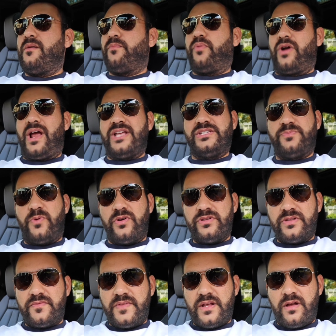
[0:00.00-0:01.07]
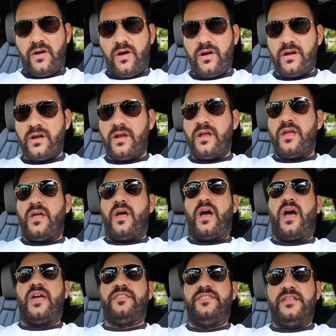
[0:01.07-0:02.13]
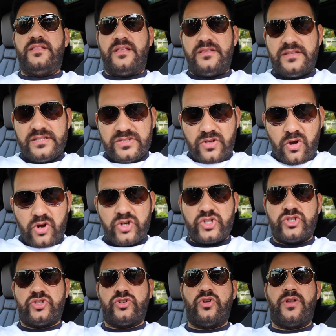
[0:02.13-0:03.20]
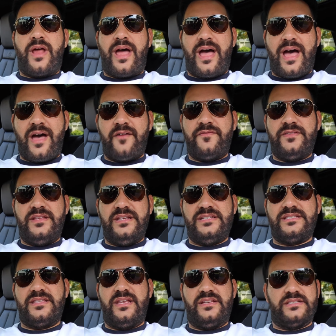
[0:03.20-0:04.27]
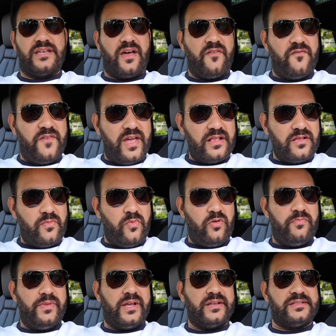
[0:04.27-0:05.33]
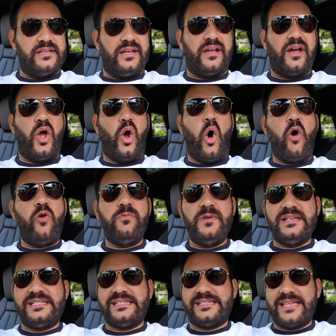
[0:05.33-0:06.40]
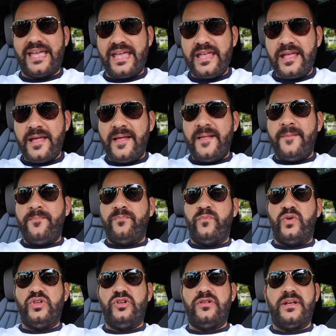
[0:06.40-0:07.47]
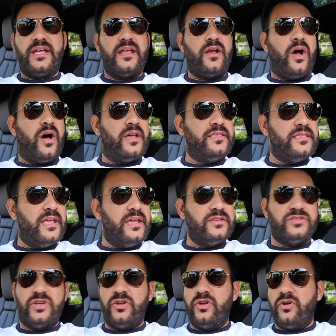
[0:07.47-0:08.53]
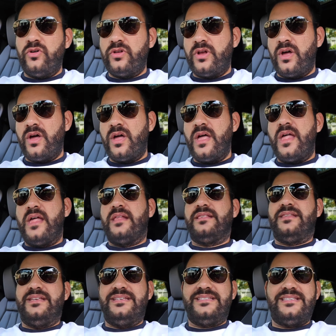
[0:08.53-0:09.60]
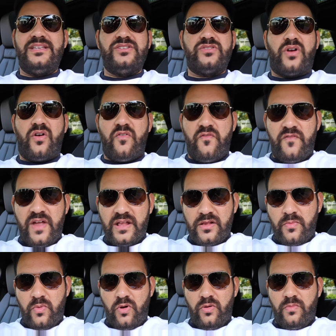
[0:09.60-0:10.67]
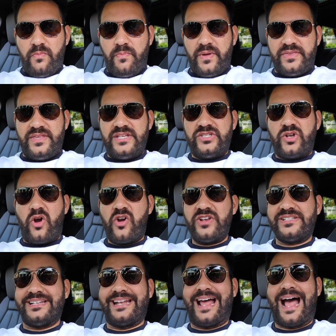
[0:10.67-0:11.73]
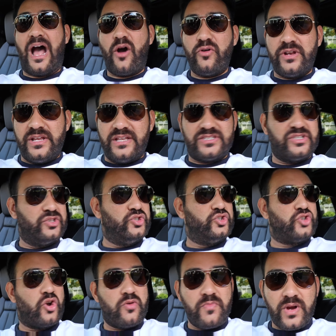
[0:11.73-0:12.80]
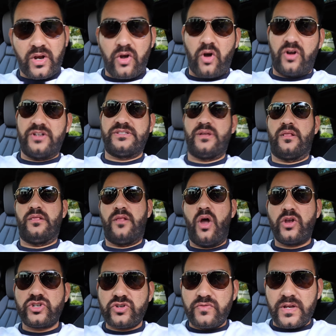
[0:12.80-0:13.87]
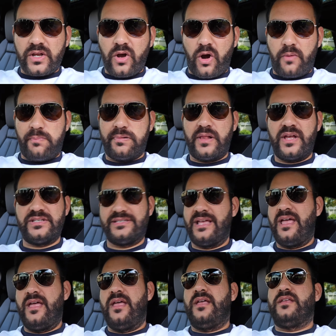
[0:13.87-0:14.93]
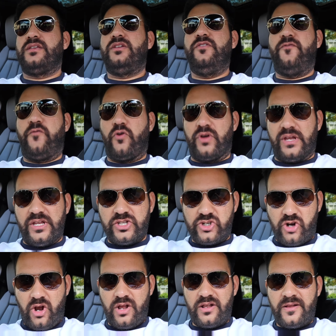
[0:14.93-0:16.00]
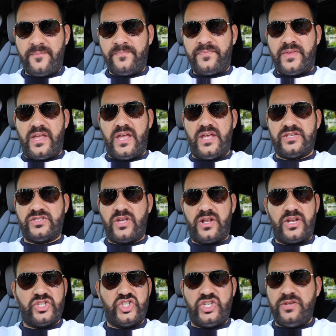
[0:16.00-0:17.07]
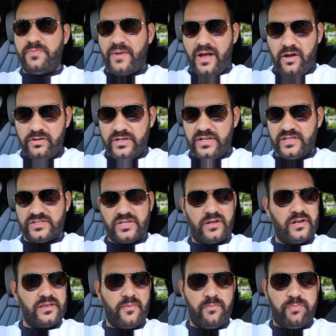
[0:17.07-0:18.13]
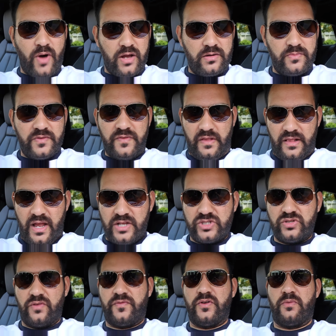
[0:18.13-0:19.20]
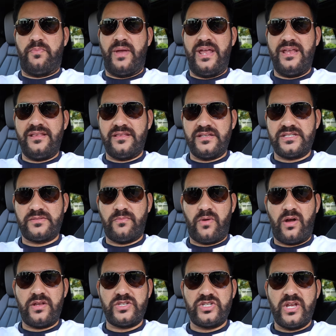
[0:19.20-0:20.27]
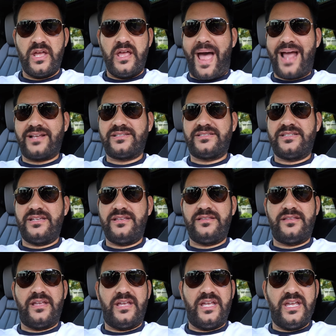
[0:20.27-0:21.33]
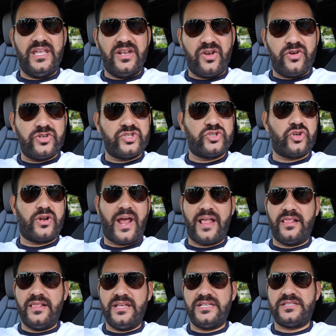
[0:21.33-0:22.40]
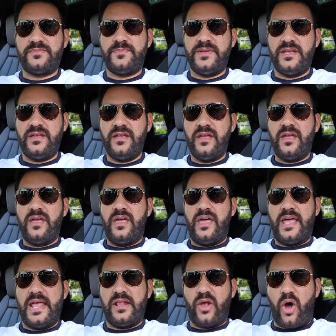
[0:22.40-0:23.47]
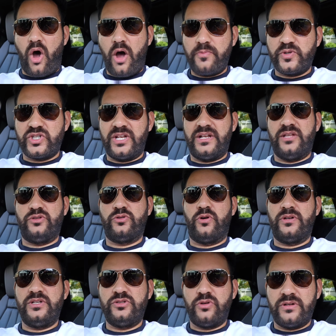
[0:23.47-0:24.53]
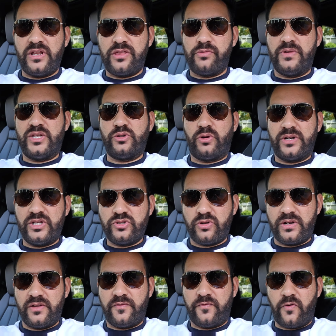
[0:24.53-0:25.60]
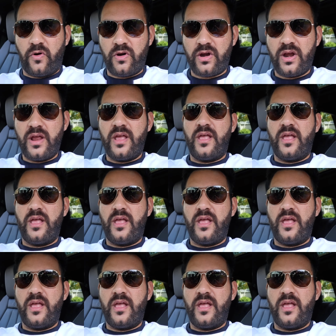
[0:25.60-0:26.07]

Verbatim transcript: price point of the car, I think that this car should have these things available because like I always say, when you look at a Hyundai, Toyota, these things are available. But this car is an Audi, it's a German car, it's a luxury car. Plus, Q4 e-tron is not a cheap Audi, it's not on the bottom of the line. So if you're paying this much, backseat heaters should at least be an option in 2023, 2024